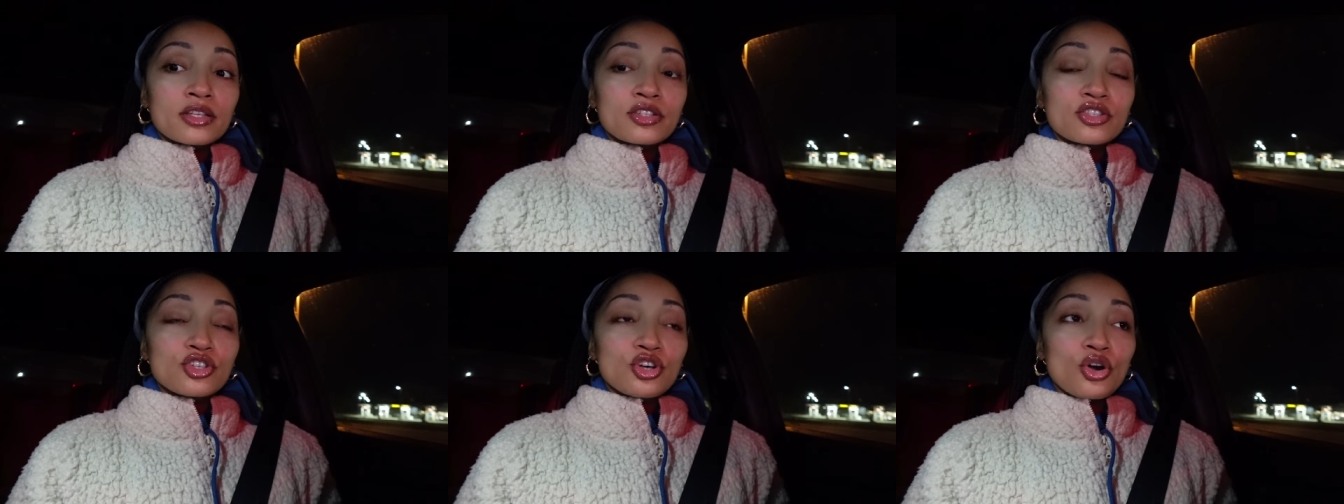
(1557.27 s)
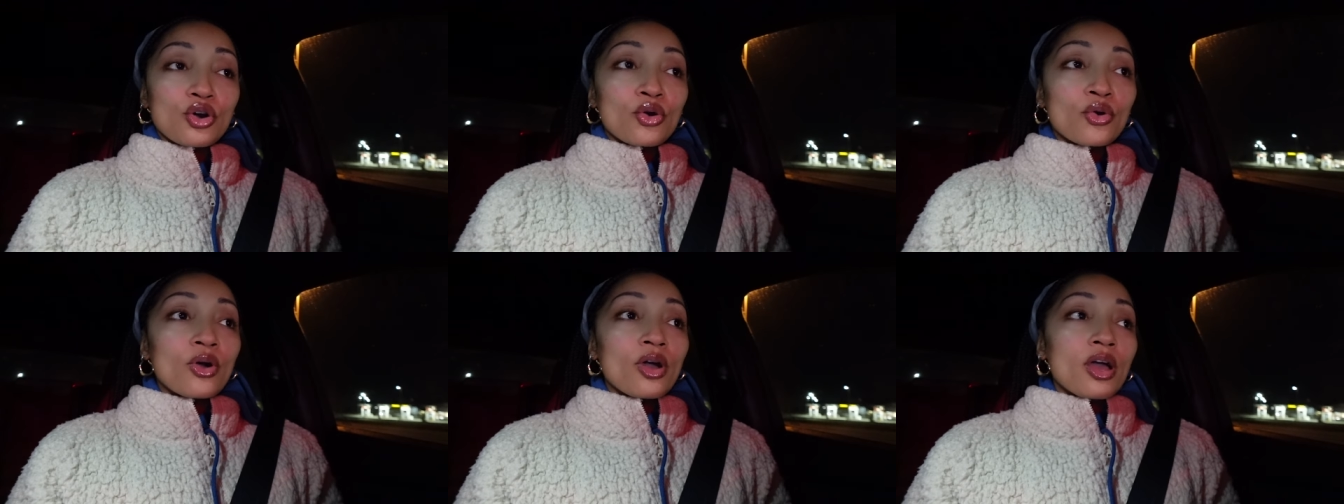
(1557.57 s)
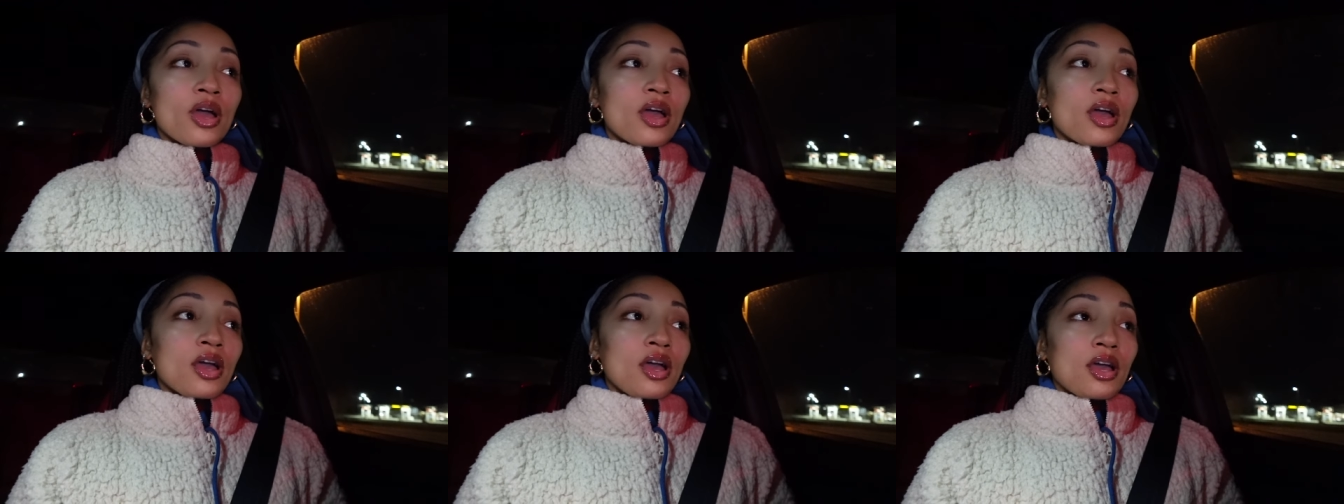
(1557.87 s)
So
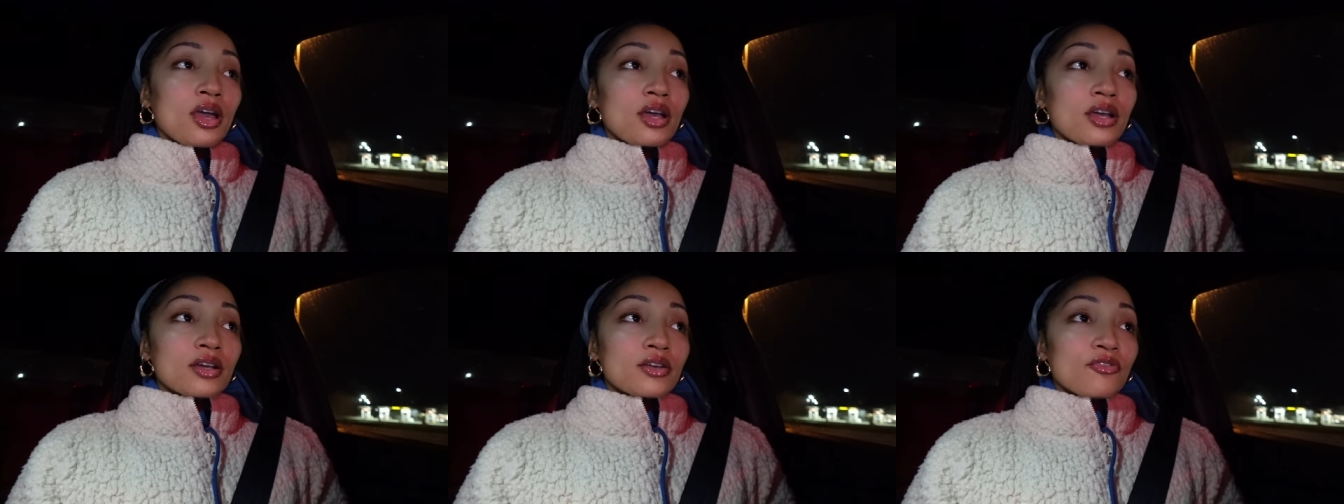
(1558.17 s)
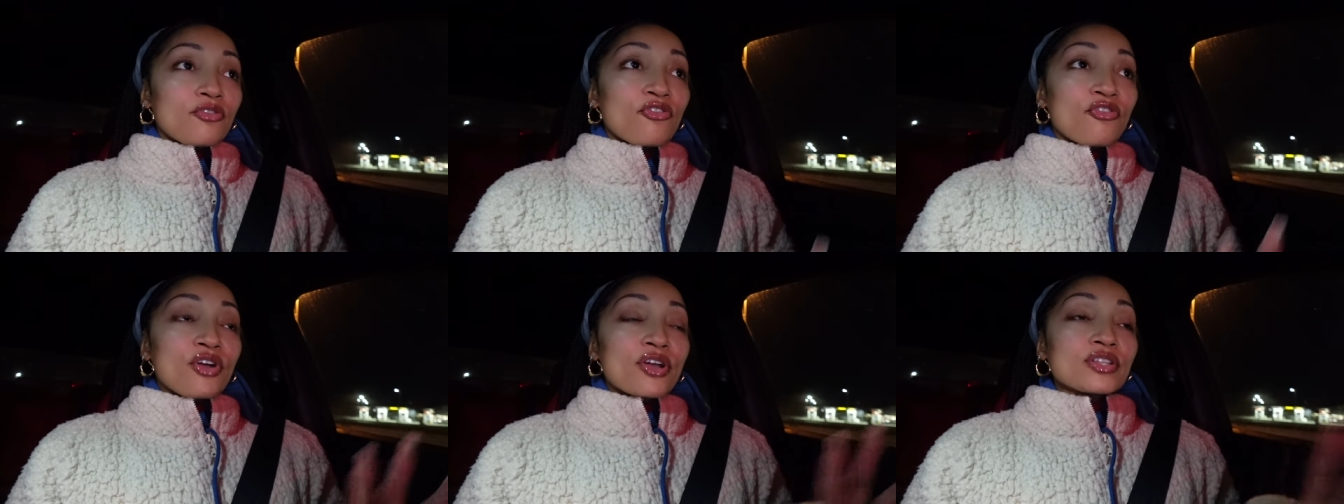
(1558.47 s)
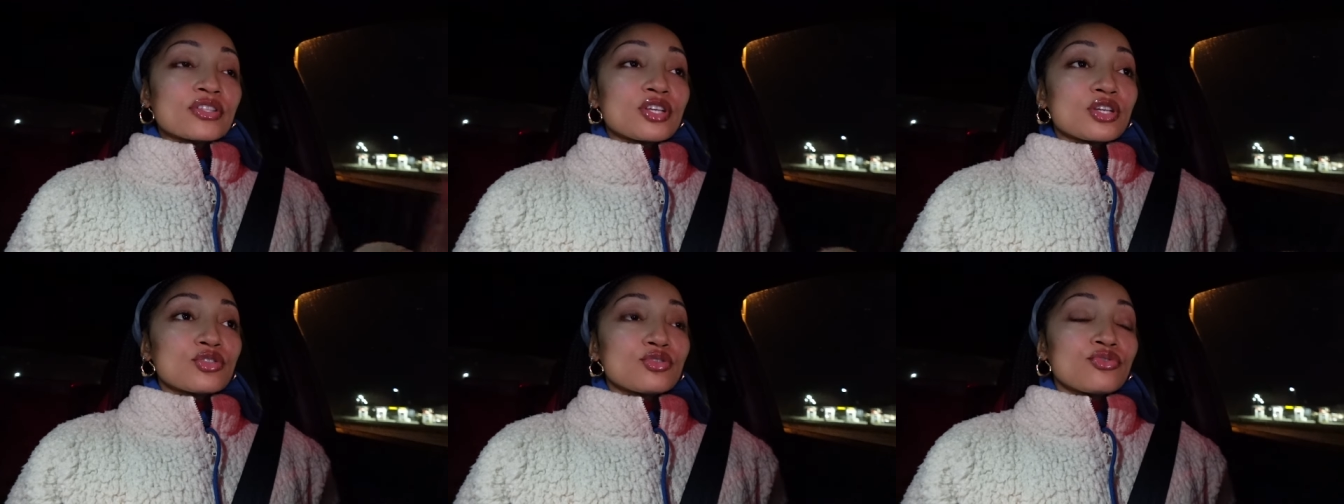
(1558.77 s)

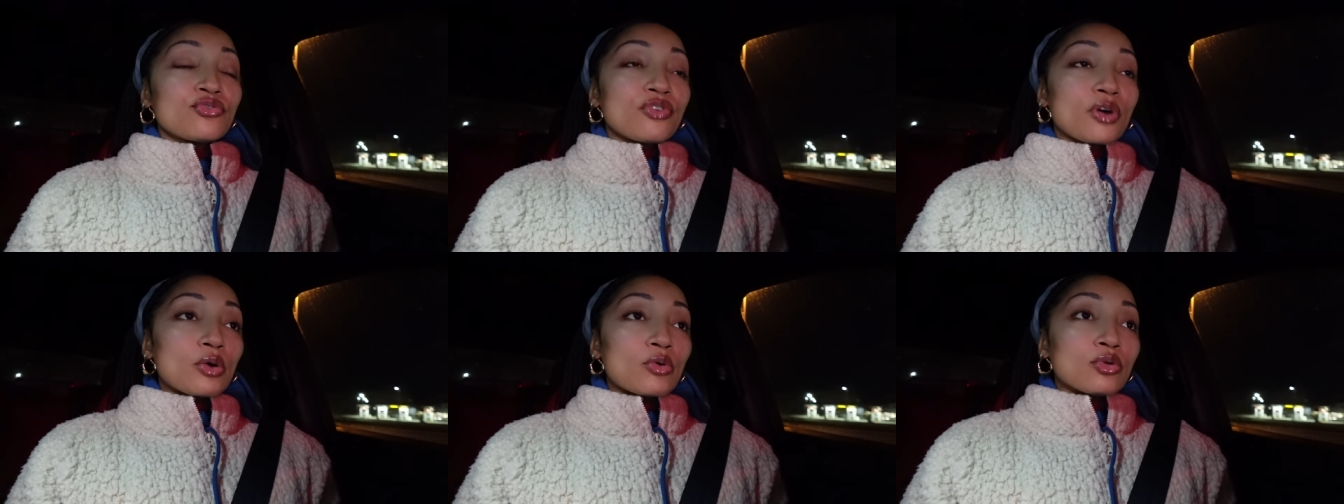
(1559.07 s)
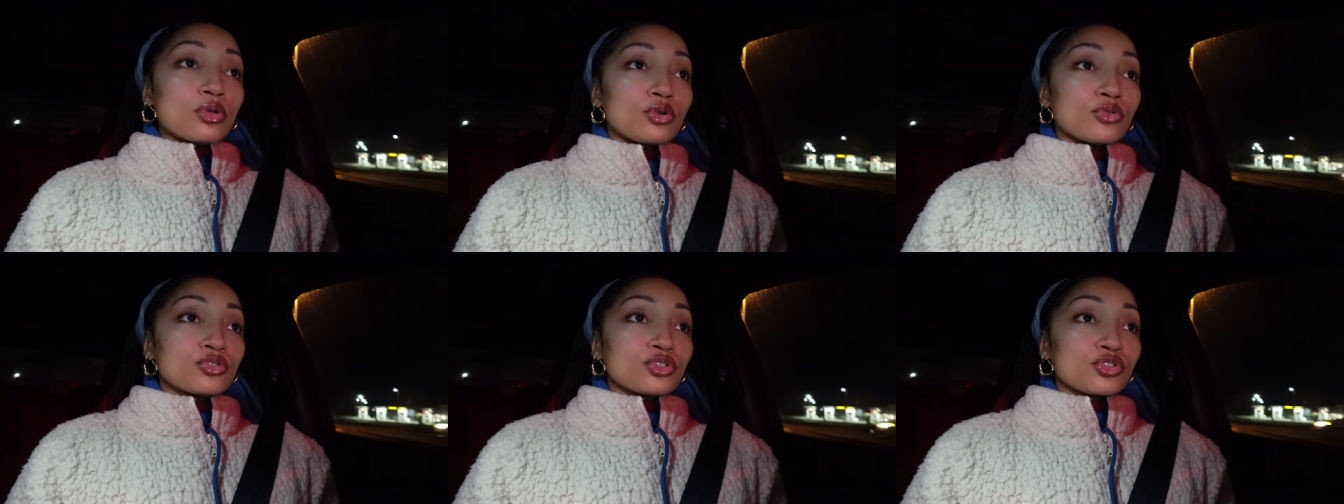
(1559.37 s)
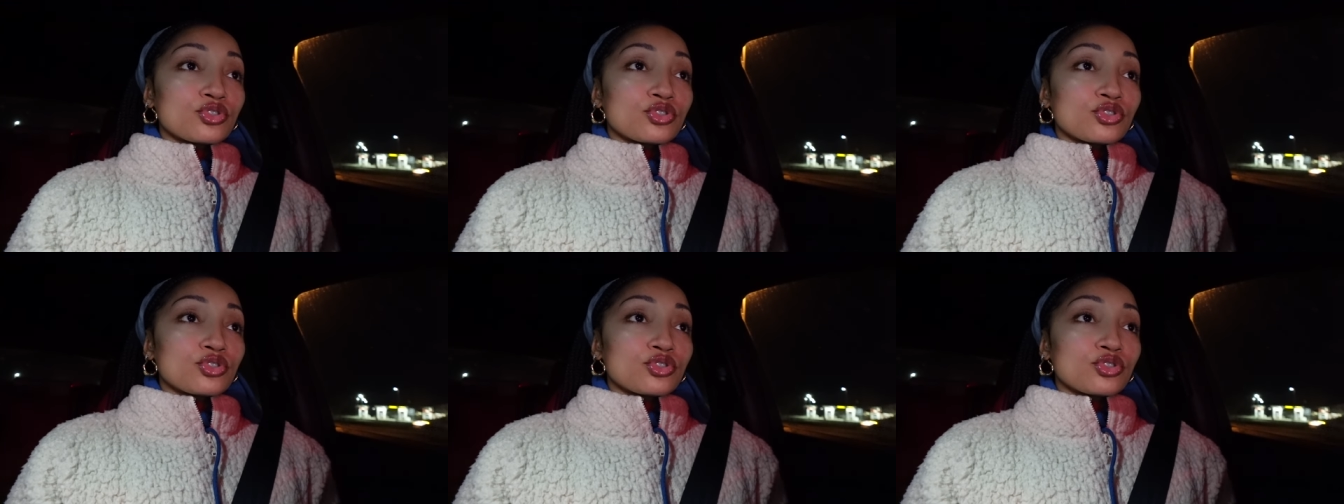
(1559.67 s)
friends that you felt closer